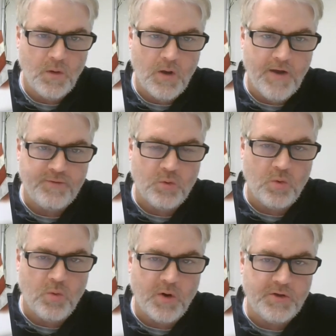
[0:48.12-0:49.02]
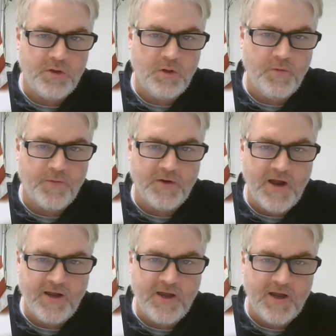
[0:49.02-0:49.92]
after World War II for
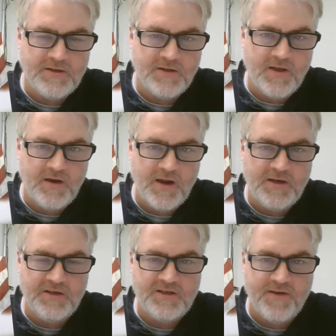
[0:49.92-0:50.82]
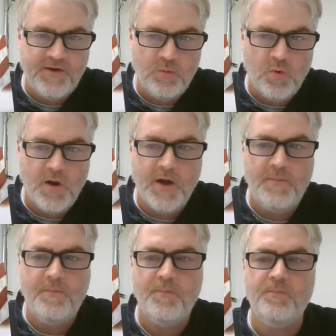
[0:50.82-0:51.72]
decades, and then 1971,